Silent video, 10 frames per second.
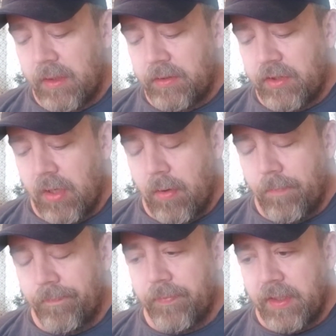So
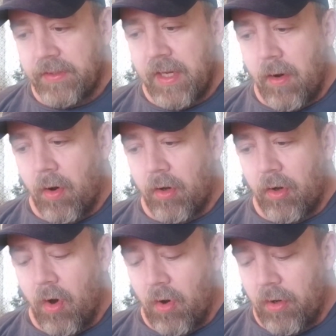it's getting harder and
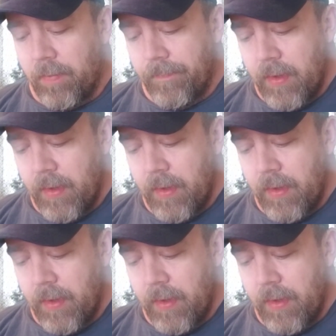harder.